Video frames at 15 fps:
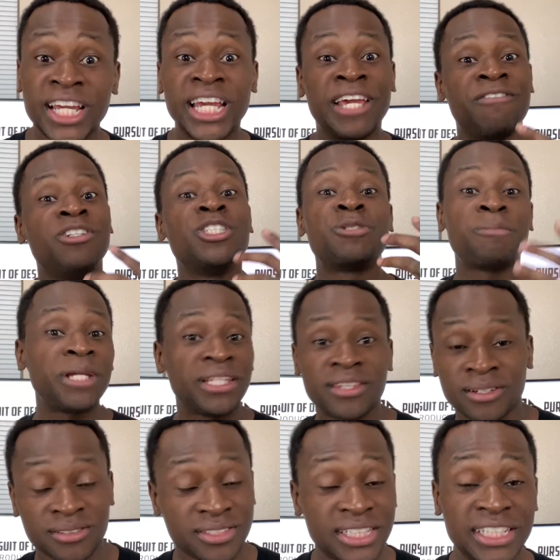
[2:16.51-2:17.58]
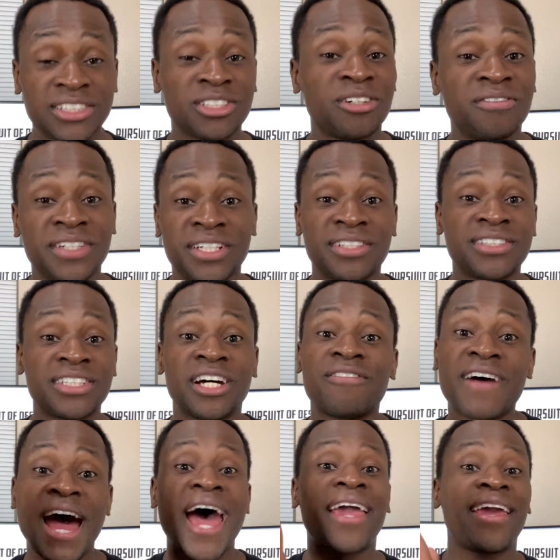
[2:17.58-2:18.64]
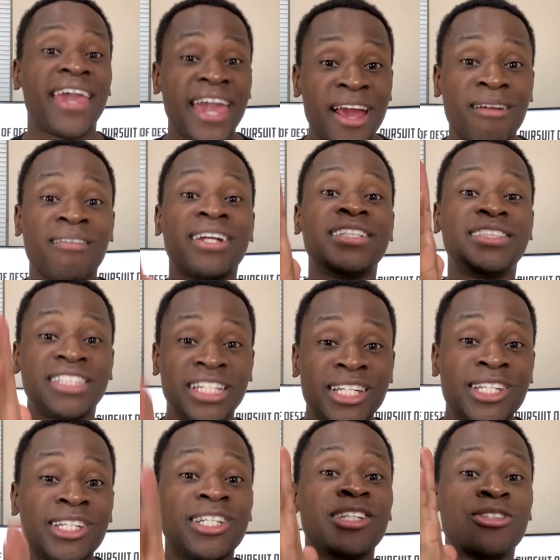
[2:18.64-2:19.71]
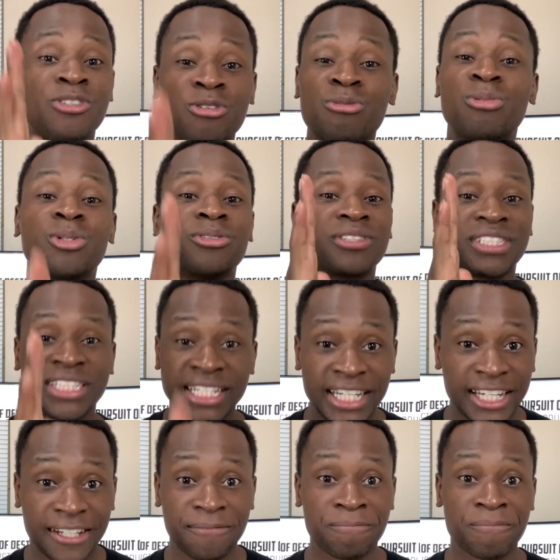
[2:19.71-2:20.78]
if you speak those things over yourself, I guarantee it, you will see it